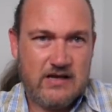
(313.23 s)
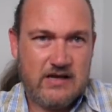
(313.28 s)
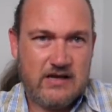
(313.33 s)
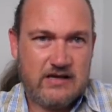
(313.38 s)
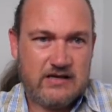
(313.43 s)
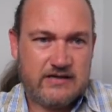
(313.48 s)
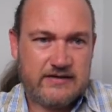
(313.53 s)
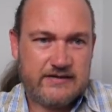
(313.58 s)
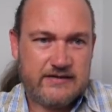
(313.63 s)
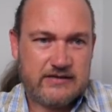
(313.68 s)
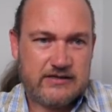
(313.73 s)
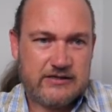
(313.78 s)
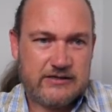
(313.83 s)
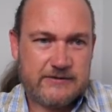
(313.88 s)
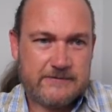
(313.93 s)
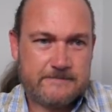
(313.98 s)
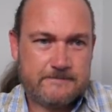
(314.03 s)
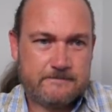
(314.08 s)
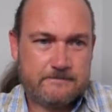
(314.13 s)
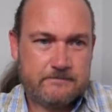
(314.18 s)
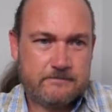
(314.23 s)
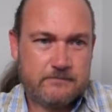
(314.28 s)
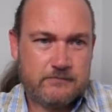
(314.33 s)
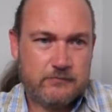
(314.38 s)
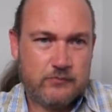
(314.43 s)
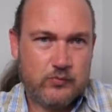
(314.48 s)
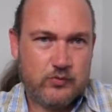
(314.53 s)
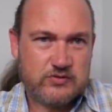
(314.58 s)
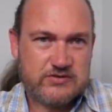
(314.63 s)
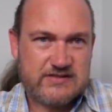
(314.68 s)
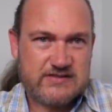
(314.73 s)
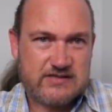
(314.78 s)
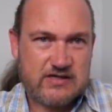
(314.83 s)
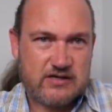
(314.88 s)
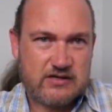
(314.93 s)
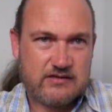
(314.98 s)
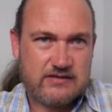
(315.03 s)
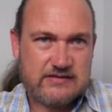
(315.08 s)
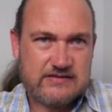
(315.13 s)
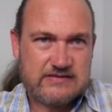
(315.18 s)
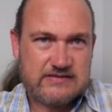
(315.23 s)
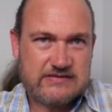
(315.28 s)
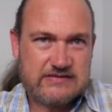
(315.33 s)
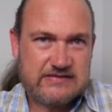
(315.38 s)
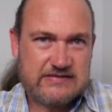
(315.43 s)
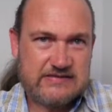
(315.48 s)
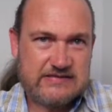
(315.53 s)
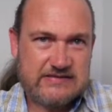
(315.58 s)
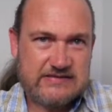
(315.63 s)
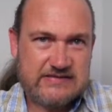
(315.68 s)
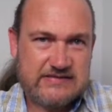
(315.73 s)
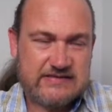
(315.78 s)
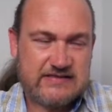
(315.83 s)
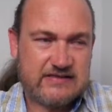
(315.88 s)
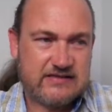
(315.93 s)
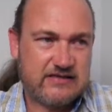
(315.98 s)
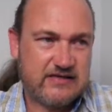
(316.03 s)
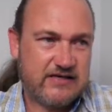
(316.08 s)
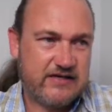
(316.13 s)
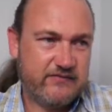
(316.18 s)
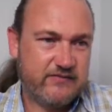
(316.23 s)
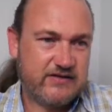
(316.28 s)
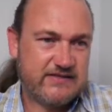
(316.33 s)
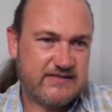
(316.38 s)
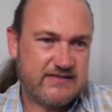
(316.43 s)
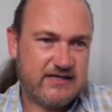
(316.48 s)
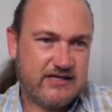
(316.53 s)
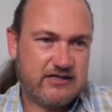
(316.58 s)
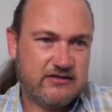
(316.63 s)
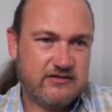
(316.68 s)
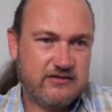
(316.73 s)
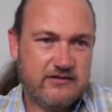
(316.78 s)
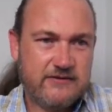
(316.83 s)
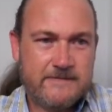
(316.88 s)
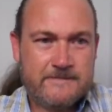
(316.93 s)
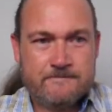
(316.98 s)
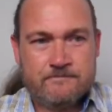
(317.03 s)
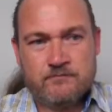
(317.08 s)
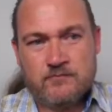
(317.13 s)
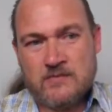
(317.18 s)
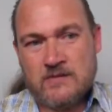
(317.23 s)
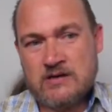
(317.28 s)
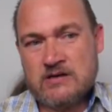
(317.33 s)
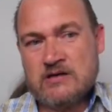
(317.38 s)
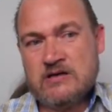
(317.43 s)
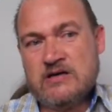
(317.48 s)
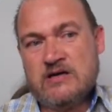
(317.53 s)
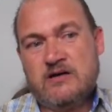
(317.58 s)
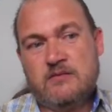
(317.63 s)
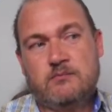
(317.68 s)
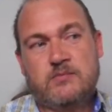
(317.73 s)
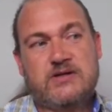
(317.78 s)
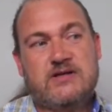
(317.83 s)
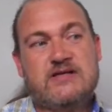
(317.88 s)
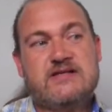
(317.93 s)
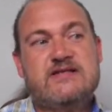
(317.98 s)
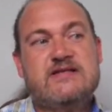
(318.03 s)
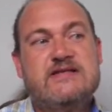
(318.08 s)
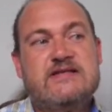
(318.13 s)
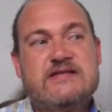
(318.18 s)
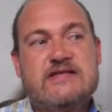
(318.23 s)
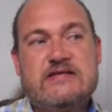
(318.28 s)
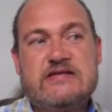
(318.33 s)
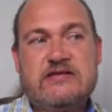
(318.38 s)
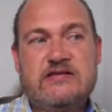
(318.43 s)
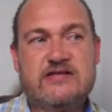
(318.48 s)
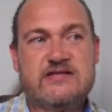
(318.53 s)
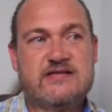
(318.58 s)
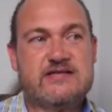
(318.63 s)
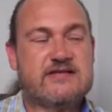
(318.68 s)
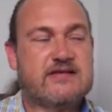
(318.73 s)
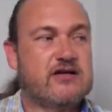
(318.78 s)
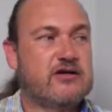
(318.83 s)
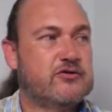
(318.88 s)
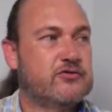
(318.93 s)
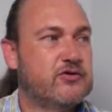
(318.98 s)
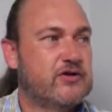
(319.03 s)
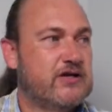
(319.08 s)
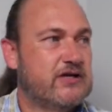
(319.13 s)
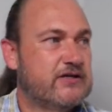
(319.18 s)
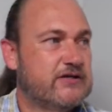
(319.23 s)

And we'll just sit and give it a second. But this is how